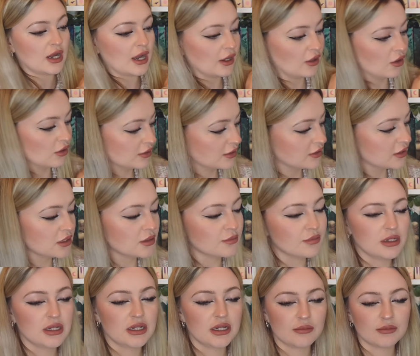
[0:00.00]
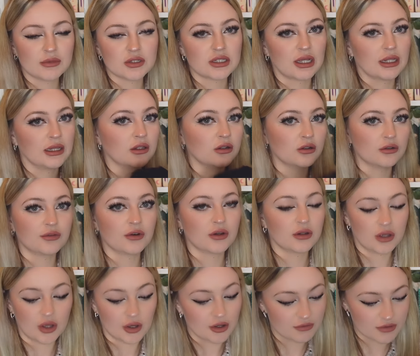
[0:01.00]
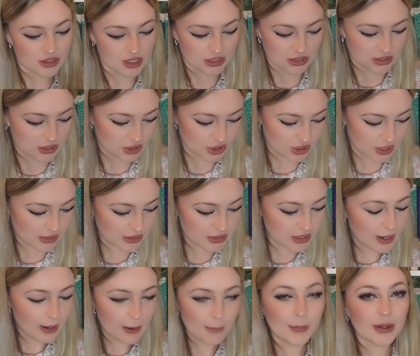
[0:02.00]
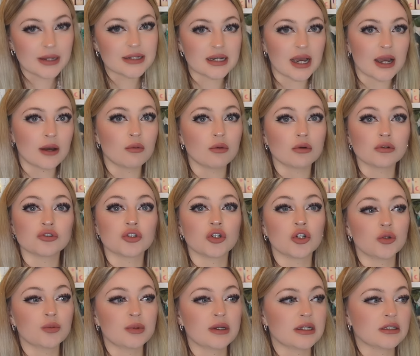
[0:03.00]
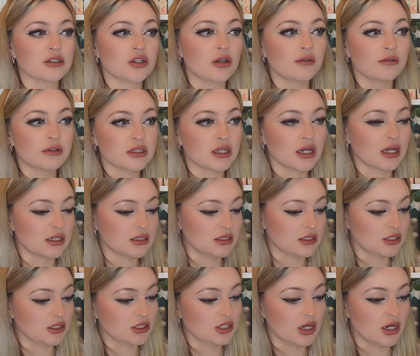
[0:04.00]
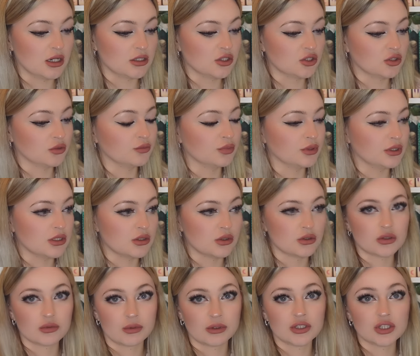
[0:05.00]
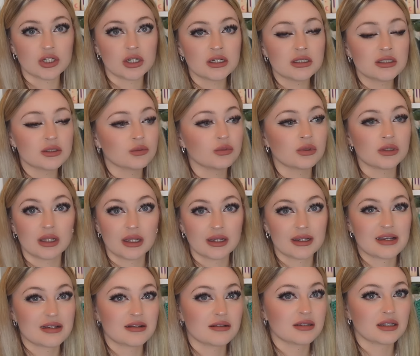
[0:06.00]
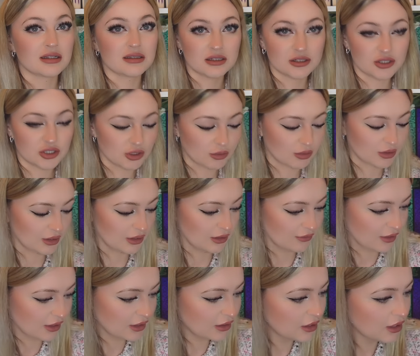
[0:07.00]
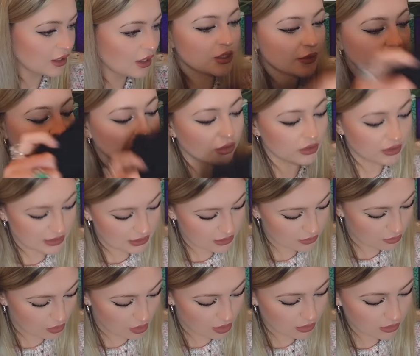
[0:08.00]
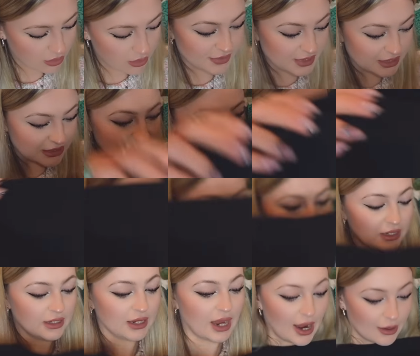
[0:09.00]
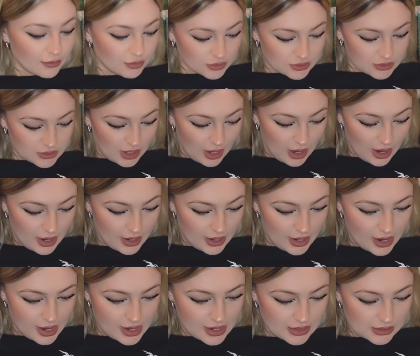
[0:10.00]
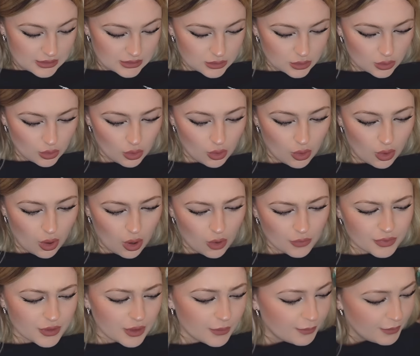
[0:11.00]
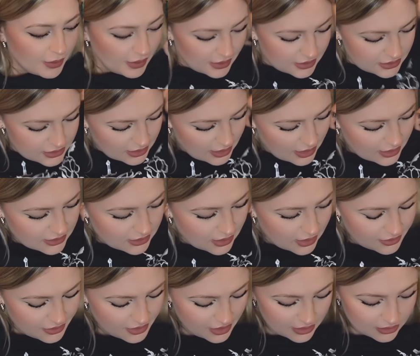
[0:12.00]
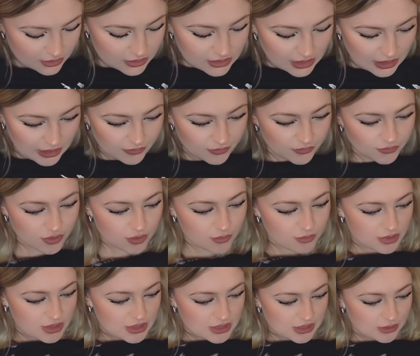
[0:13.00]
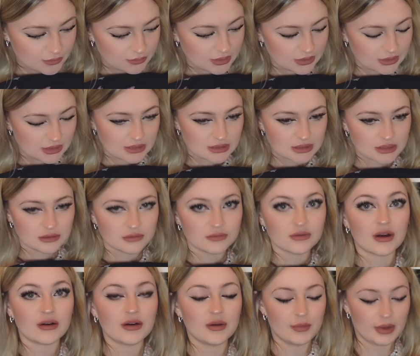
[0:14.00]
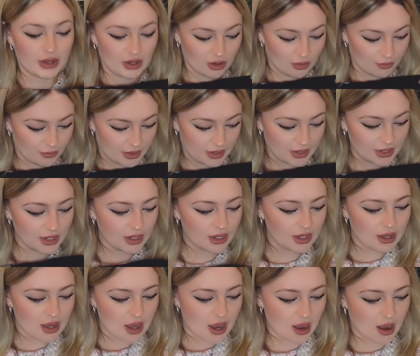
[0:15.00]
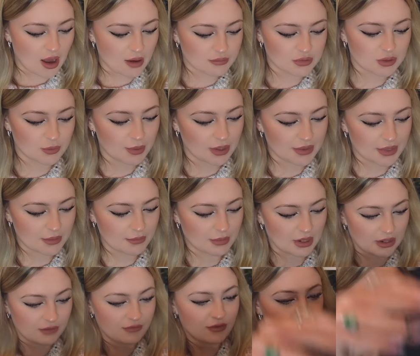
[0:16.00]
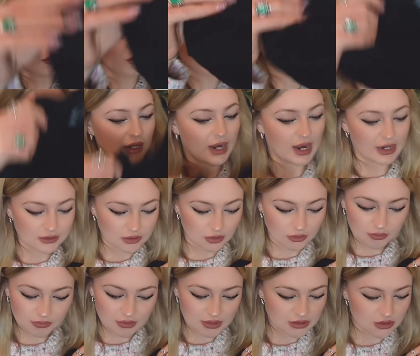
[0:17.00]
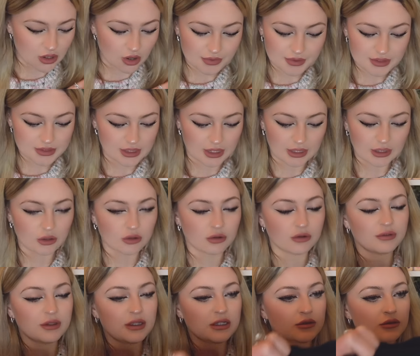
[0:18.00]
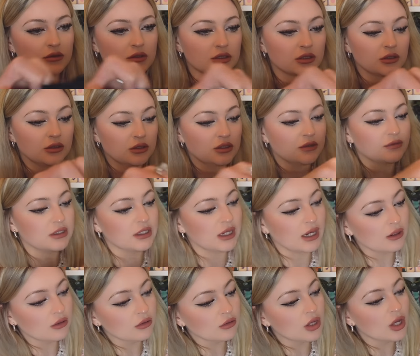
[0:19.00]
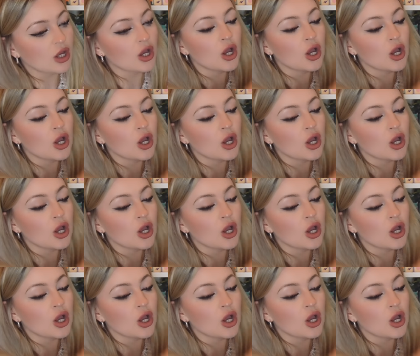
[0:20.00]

I got this in a medium because I love oversized t-shirts. My entire wardrobe is oversized t-shirts, jumpers or sweatshirts with leggings. That's literally what I live in. So I got this one. The sizing I would say is on the bigger size I think because even for a medium like this is very big on me um so bear that in mind if you are to order I don't know if these are on the site or if these are exclusive to YALC